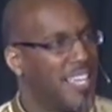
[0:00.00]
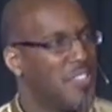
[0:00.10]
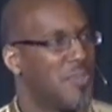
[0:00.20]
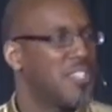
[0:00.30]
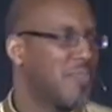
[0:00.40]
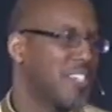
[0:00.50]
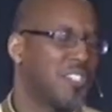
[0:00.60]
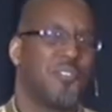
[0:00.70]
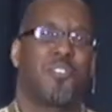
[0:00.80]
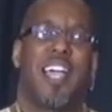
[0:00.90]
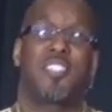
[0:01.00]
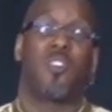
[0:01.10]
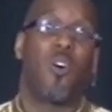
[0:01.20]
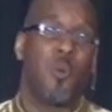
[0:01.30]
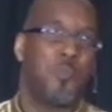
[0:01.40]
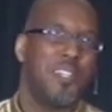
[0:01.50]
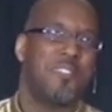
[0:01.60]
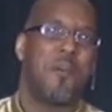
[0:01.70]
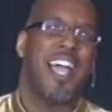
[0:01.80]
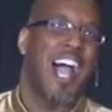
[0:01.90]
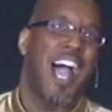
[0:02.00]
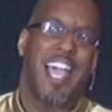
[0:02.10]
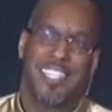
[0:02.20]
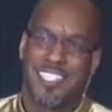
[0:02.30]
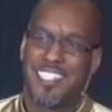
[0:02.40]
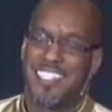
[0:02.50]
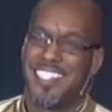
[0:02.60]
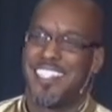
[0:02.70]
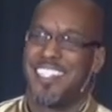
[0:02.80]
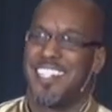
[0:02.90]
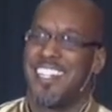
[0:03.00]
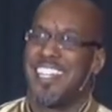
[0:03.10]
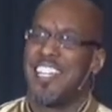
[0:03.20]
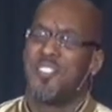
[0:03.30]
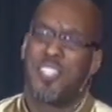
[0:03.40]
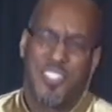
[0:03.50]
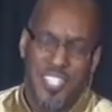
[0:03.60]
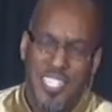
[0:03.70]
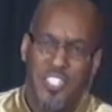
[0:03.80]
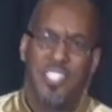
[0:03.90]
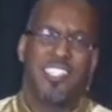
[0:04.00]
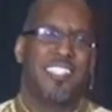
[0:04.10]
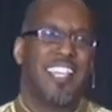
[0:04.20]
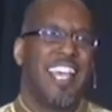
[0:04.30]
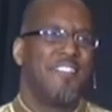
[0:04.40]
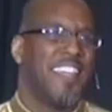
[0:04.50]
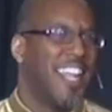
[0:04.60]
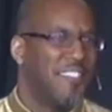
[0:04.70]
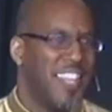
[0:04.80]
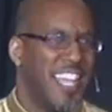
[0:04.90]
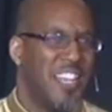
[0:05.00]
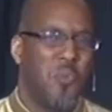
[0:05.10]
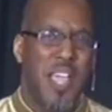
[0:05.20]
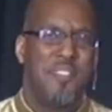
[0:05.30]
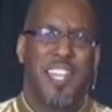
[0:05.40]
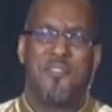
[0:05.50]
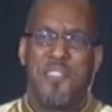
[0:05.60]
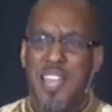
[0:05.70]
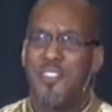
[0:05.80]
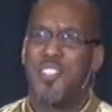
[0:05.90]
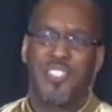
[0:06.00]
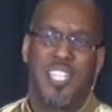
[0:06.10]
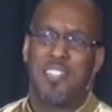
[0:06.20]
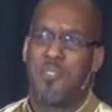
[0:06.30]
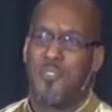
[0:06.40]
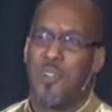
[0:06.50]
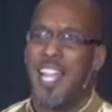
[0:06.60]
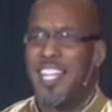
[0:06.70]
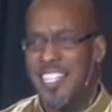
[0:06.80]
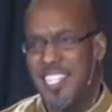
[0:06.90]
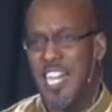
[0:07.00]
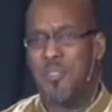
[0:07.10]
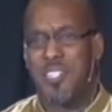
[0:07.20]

The resurrection of Christ opened my eyes to see Jesus that I, in a way that I've never seen him before. Like I said, I was a